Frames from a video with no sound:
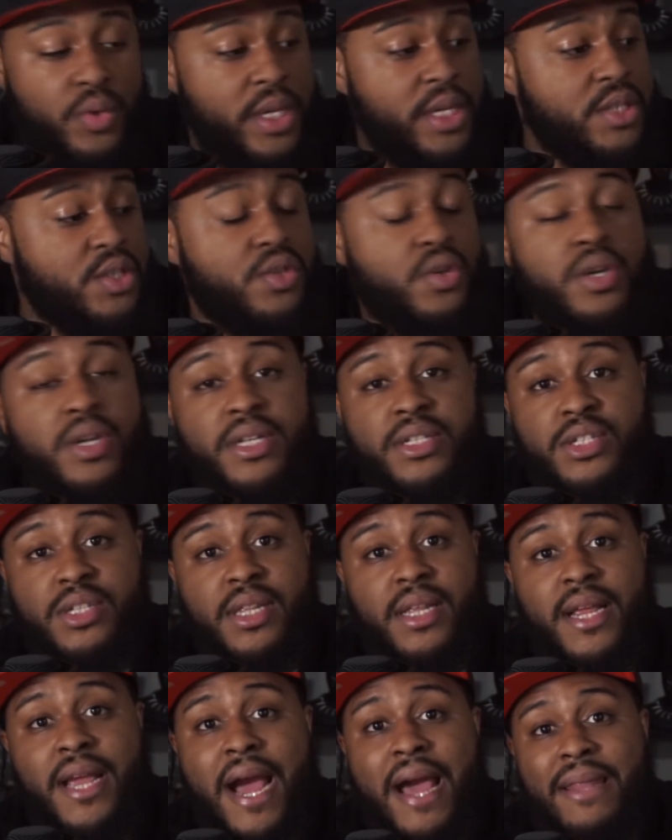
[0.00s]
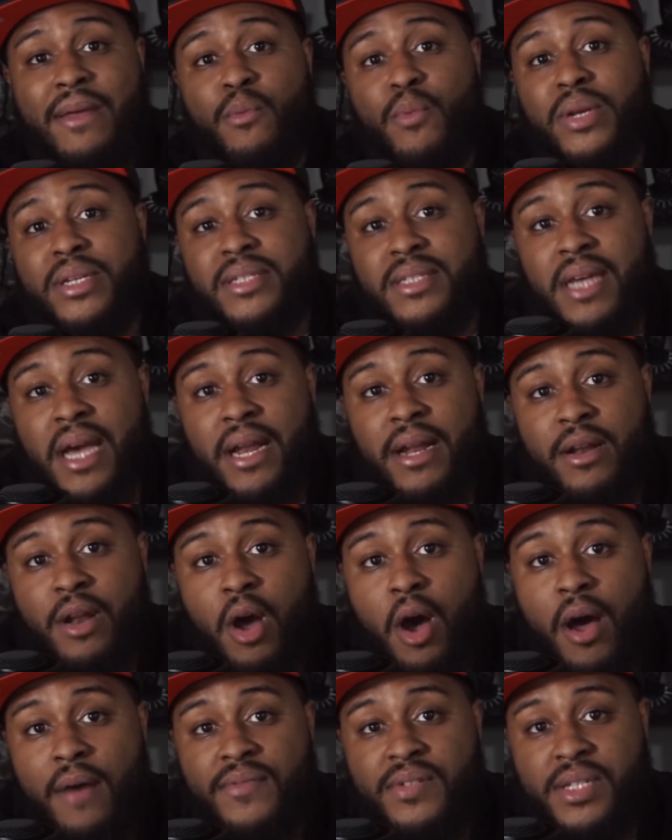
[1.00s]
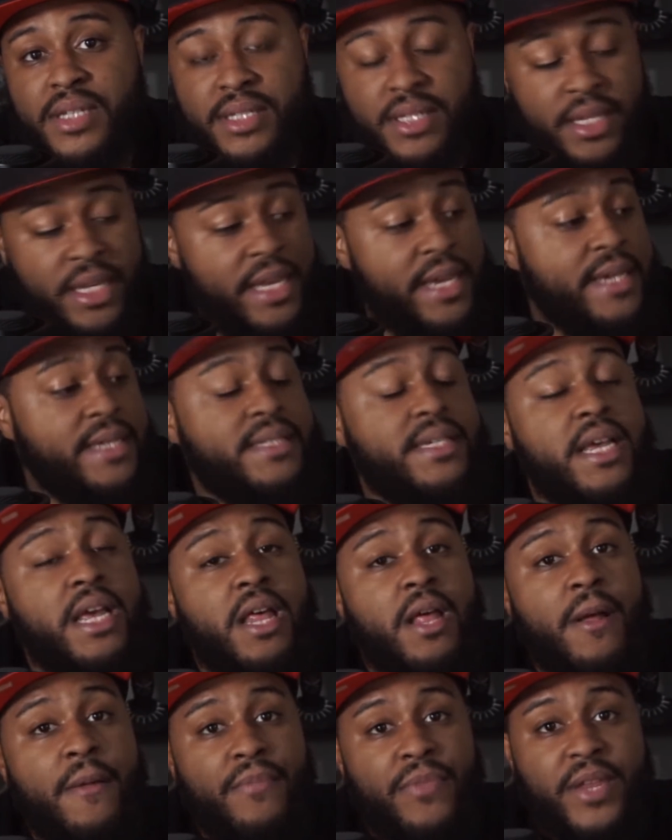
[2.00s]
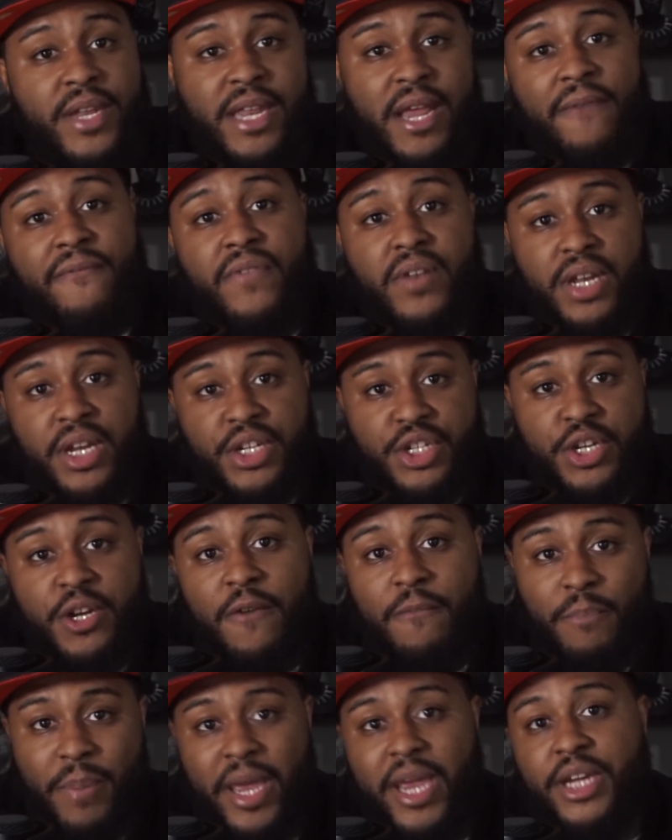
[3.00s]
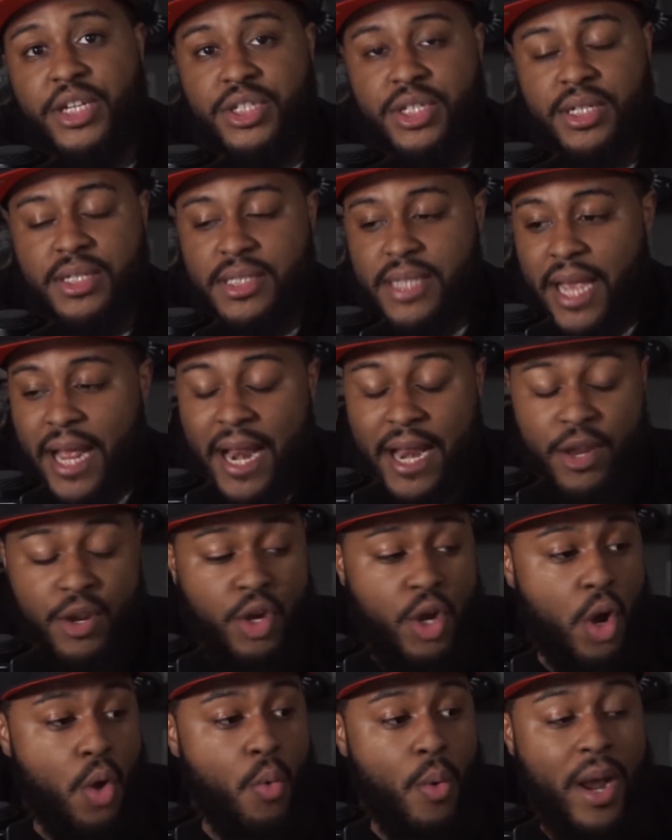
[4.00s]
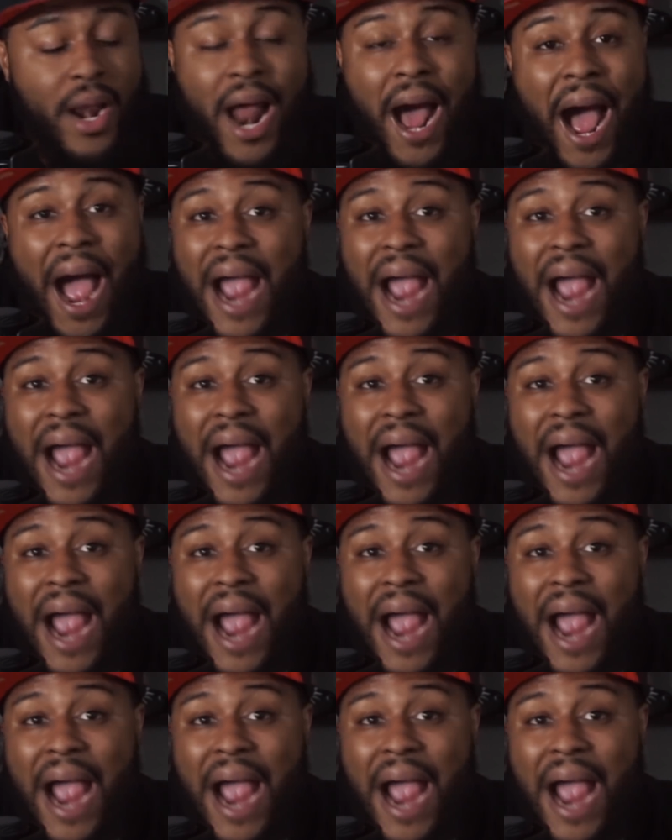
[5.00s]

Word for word: He's turning into the guy that we signed in the offseason. He is the definition of patience. And you know what?